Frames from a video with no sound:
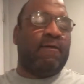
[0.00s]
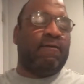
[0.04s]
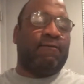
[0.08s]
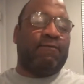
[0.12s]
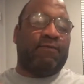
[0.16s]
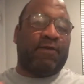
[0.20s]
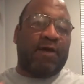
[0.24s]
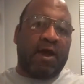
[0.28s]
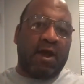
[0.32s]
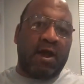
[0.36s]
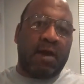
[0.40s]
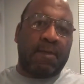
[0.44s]

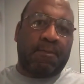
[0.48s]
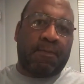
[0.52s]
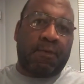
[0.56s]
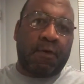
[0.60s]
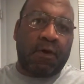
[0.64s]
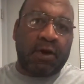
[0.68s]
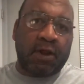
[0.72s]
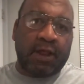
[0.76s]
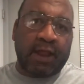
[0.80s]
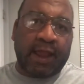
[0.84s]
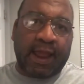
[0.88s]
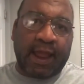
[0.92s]
Very
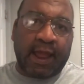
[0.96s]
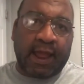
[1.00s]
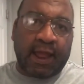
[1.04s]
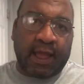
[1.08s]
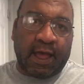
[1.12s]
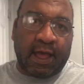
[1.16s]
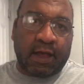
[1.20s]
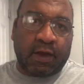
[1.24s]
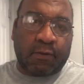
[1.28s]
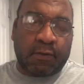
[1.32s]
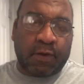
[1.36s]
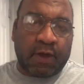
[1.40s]
important eh,
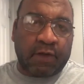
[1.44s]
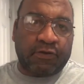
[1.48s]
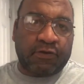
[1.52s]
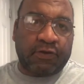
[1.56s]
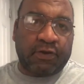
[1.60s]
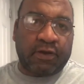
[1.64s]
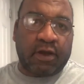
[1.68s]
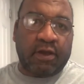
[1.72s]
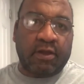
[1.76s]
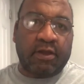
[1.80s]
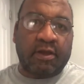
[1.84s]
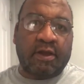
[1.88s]
uh, question
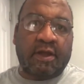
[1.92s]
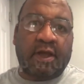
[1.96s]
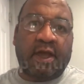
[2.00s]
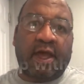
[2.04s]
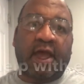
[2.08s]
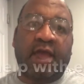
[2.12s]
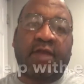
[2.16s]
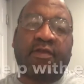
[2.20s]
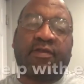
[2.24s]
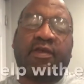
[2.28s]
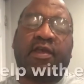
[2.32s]
here, you guys.